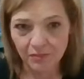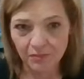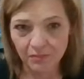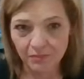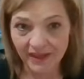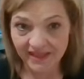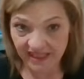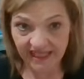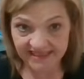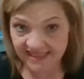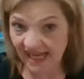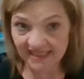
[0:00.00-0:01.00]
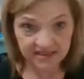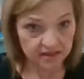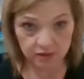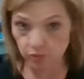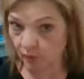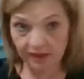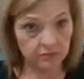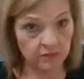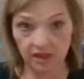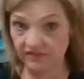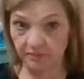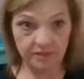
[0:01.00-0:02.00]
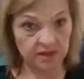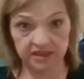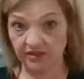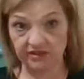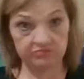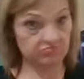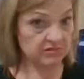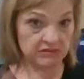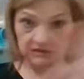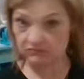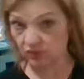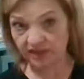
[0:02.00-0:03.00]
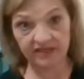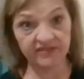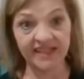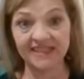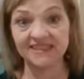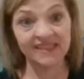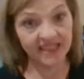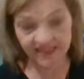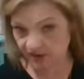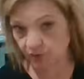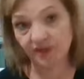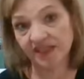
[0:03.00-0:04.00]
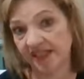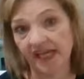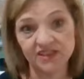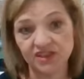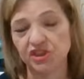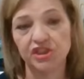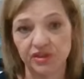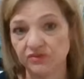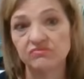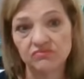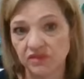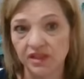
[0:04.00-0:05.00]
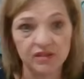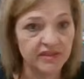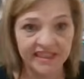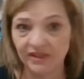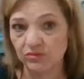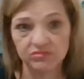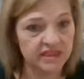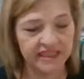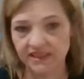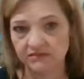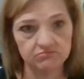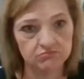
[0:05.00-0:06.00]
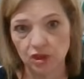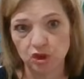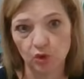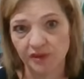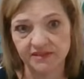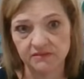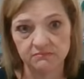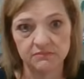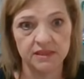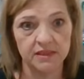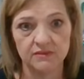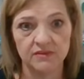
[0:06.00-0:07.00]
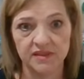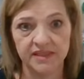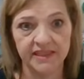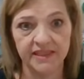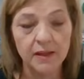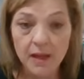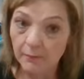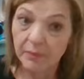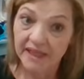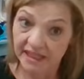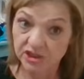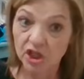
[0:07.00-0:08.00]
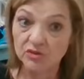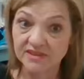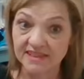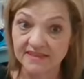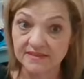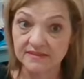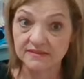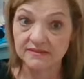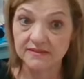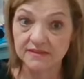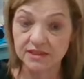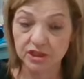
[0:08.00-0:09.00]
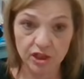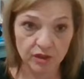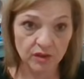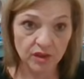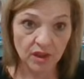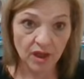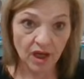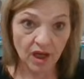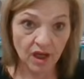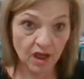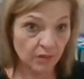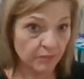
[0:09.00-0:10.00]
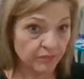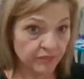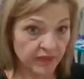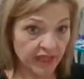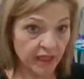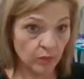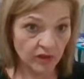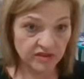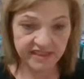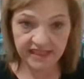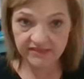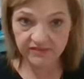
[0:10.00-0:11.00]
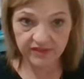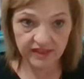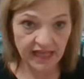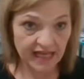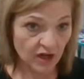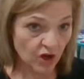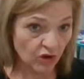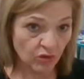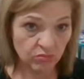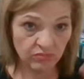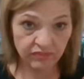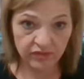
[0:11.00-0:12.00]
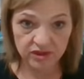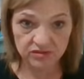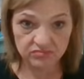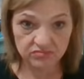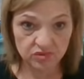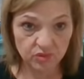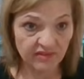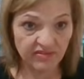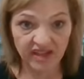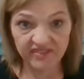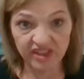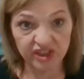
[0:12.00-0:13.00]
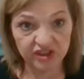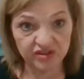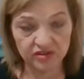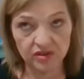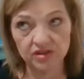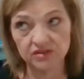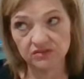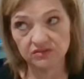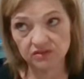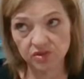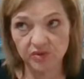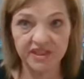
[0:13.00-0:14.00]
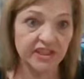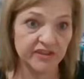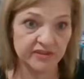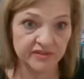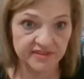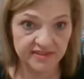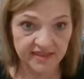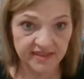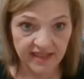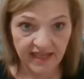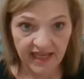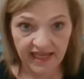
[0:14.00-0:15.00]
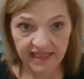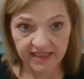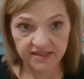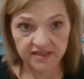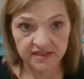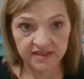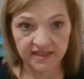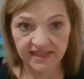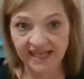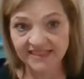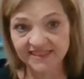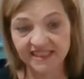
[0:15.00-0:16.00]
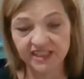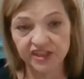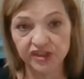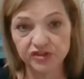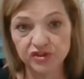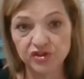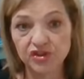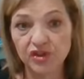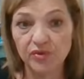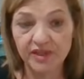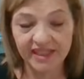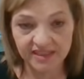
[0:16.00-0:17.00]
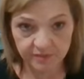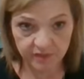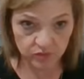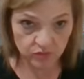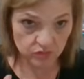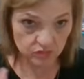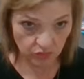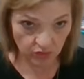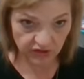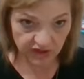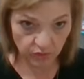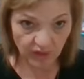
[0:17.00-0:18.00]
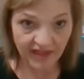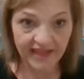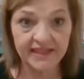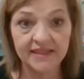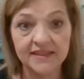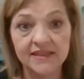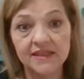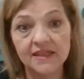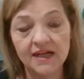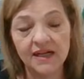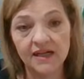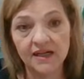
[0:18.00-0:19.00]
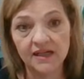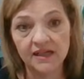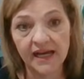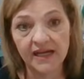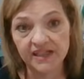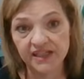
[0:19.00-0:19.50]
but he's at the whim of the military. Whatever they say, that's what he has to do. He don't get a choice, in it, but he chose this, he worked at home for 25 years or 20 years. And the last 10 years or so, he's been working away out of